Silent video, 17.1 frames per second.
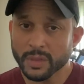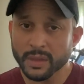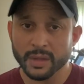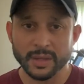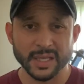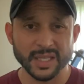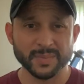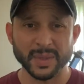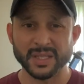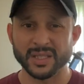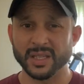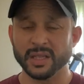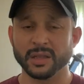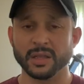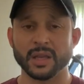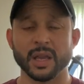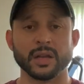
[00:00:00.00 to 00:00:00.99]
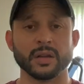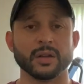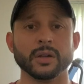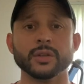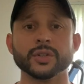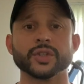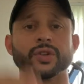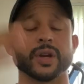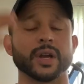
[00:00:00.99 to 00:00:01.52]
That's basically an
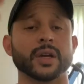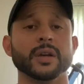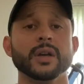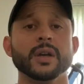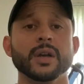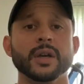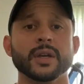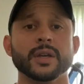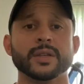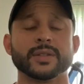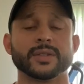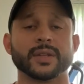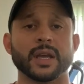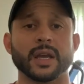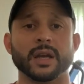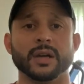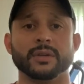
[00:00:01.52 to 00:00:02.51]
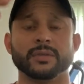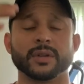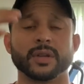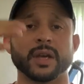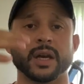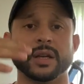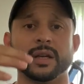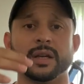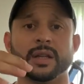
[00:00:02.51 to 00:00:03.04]
ultrasound,
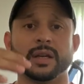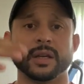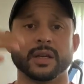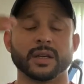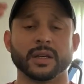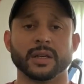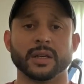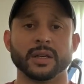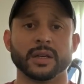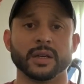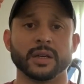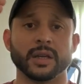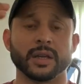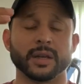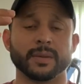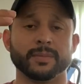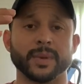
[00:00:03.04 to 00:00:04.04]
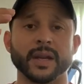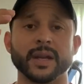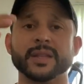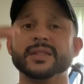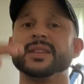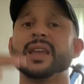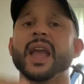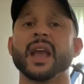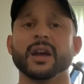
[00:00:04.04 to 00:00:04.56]
kind of like a body
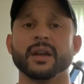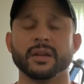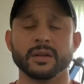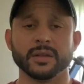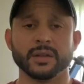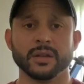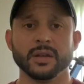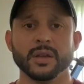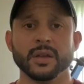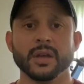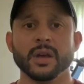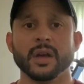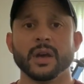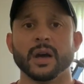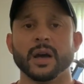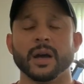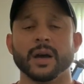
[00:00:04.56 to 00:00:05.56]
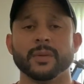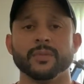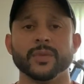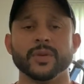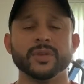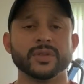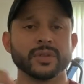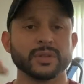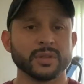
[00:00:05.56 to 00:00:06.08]
scan,
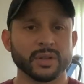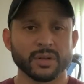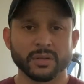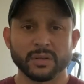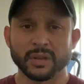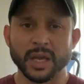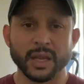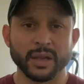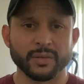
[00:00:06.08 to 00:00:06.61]
using little light